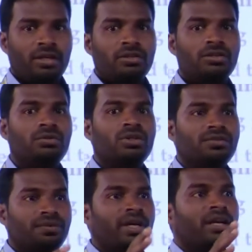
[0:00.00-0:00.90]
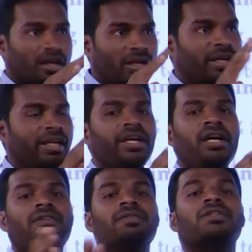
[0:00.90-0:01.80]
So once we are
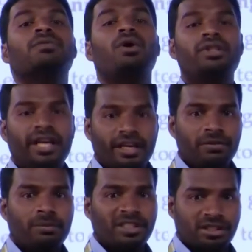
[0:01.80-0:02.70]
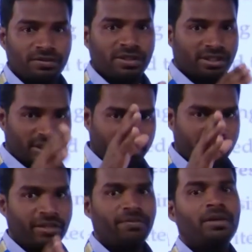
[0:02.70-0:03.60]
cleared with what the information which is
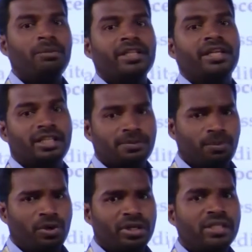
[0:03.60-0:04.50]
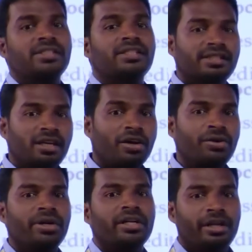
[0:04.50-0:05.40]
given by the respondents is
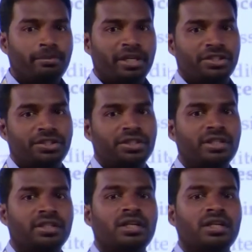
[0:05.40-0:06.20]
accurately measured,